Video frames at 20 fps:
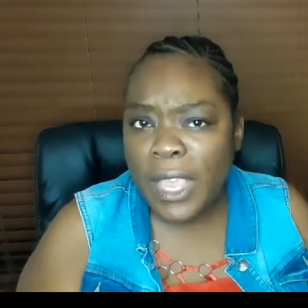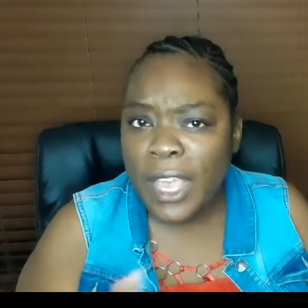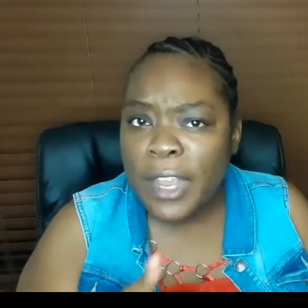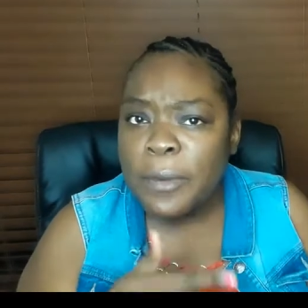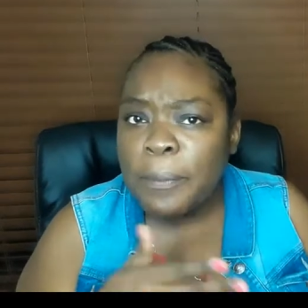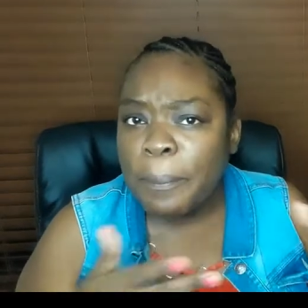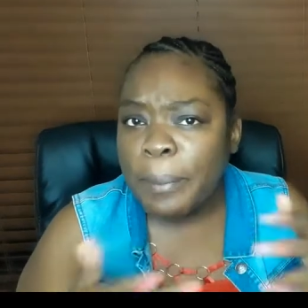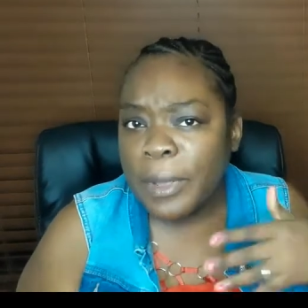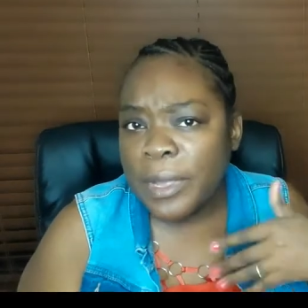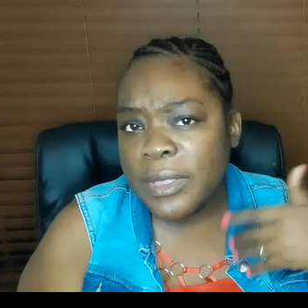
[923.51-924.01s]

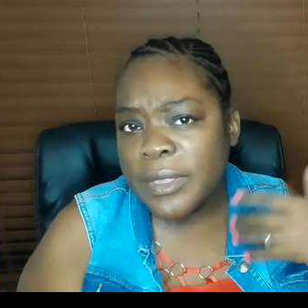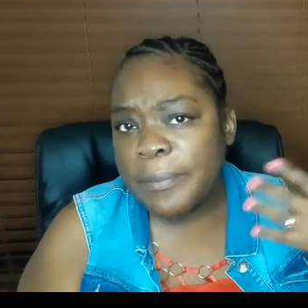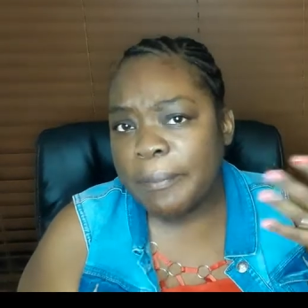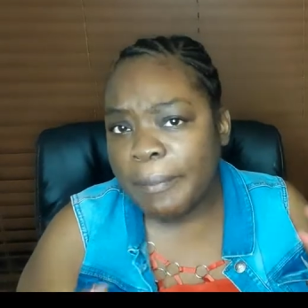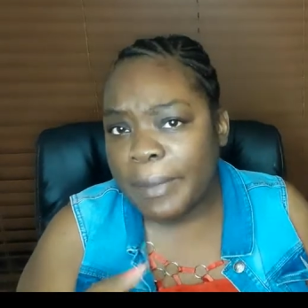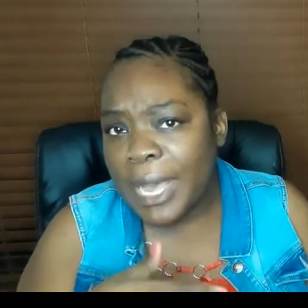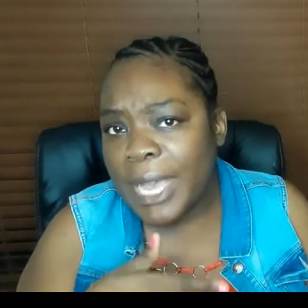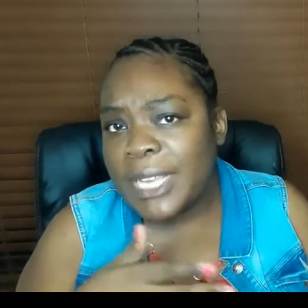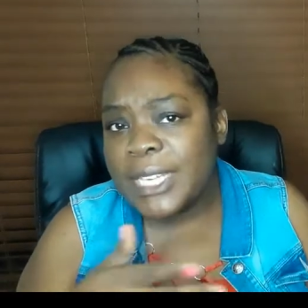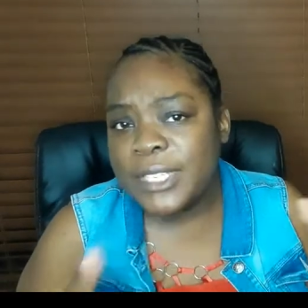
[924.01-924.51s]
and both
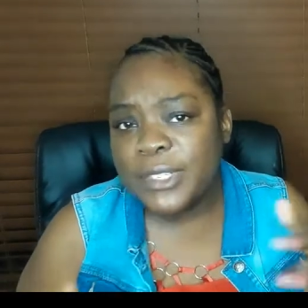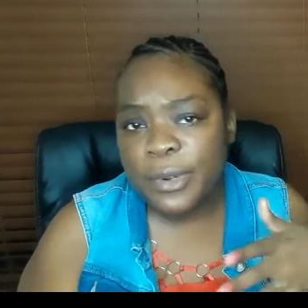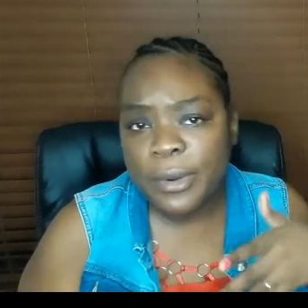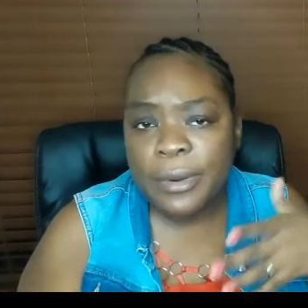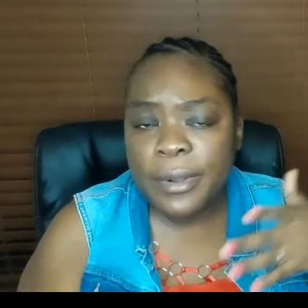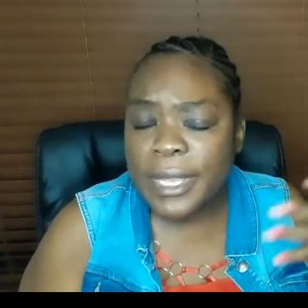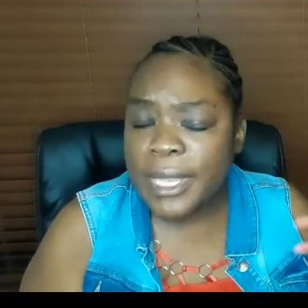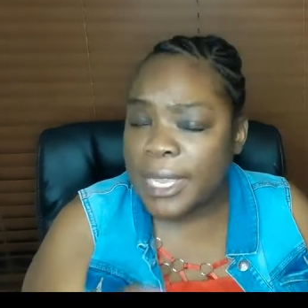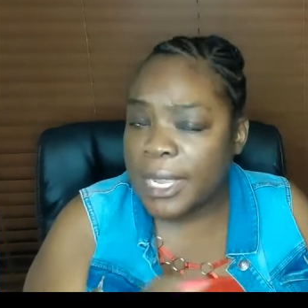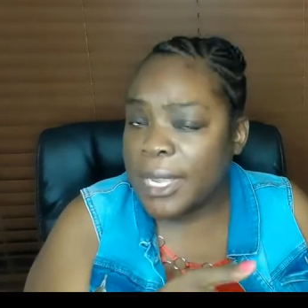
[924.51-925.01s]
might
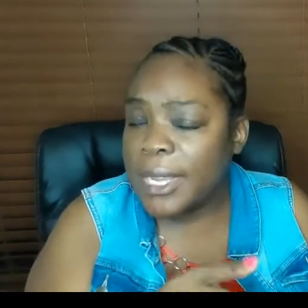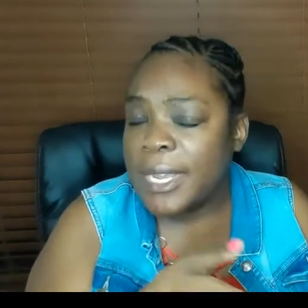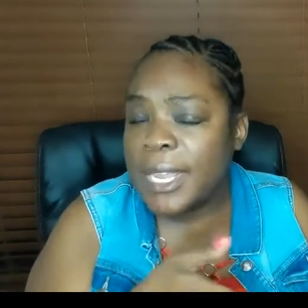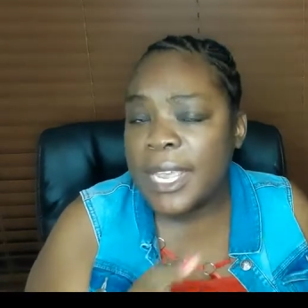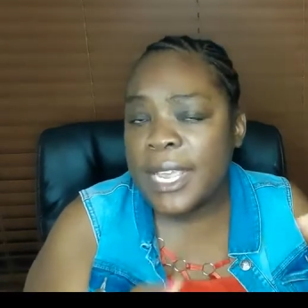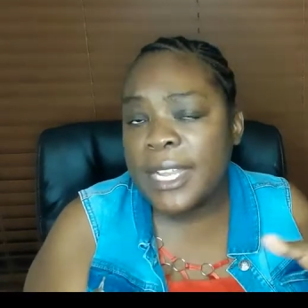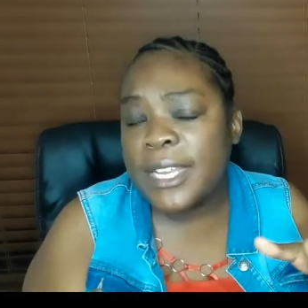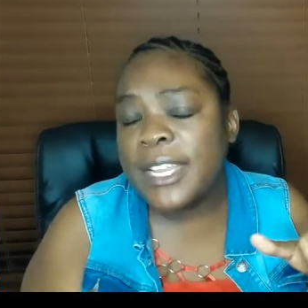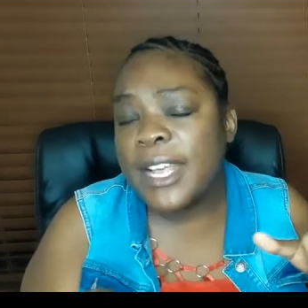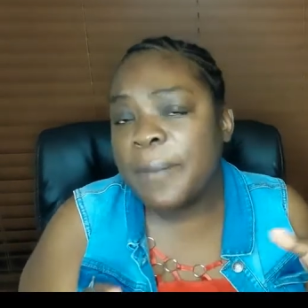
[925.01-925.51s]
or can
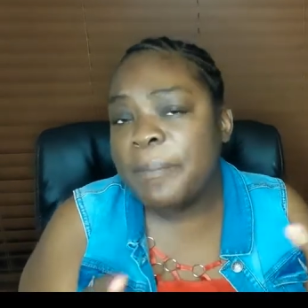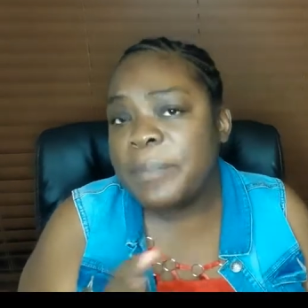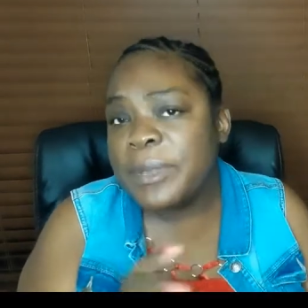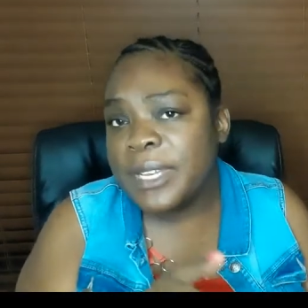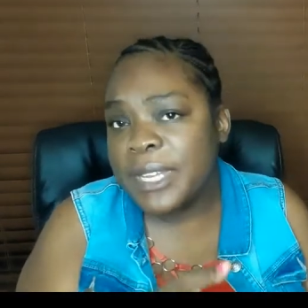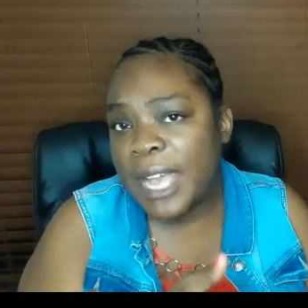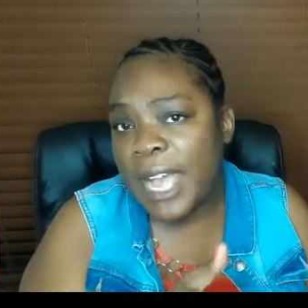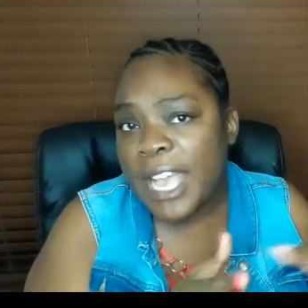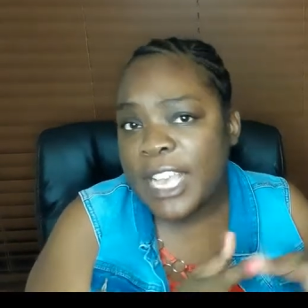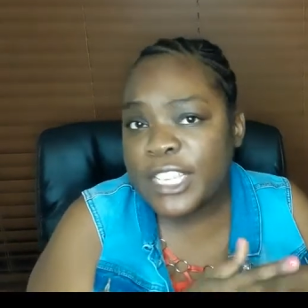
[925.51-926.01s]
end up
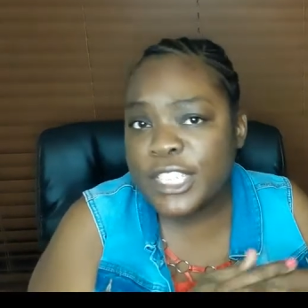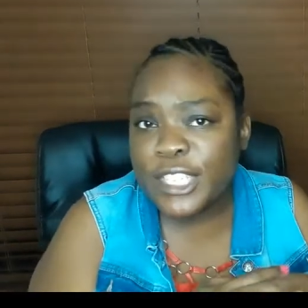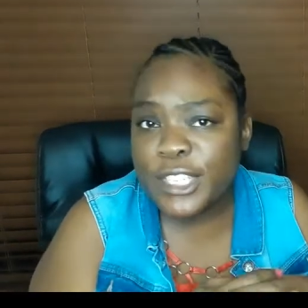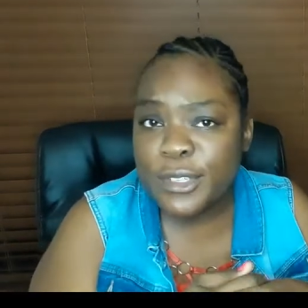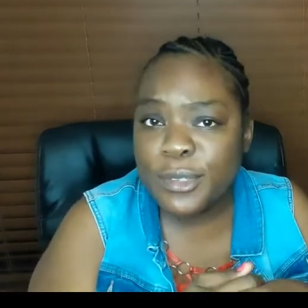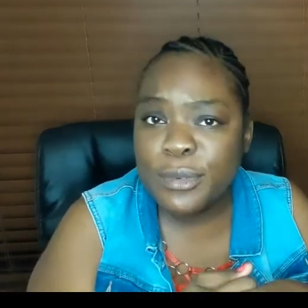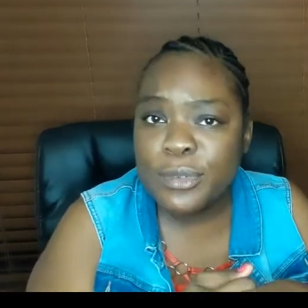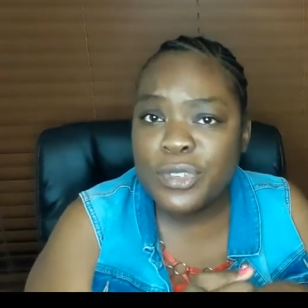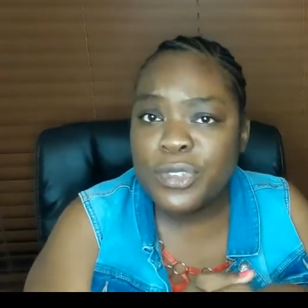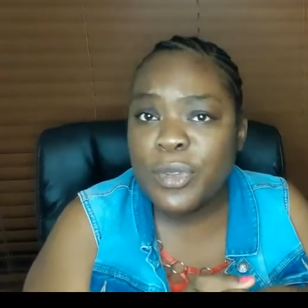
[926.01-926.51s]
in the ICU.